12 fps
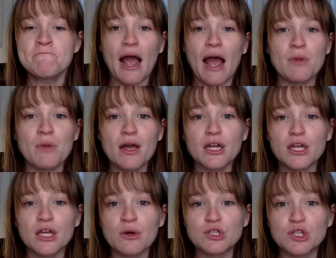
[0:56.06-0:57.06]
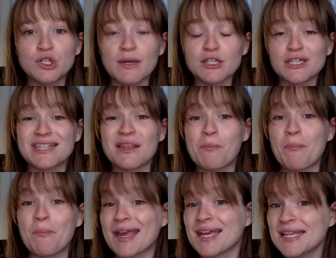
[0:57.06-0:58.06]
I'm not going to go too much into the
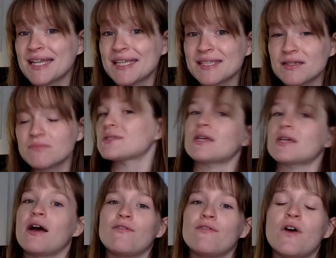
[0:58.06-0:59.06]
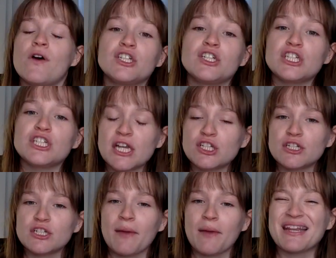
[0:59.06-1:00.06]
mechanisms of gestational
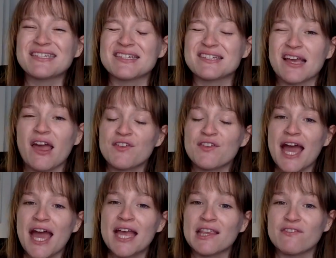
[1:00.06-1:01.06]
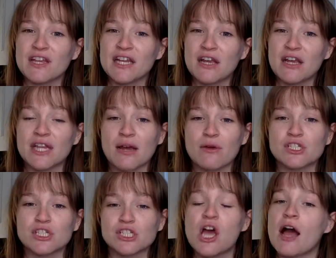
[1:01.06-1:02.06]
diabetes because I cover that in the video that I was
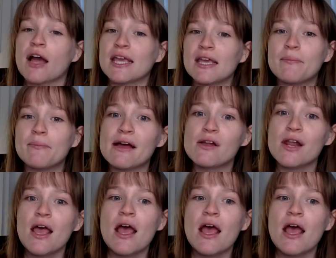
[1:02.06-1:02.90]
just talking about.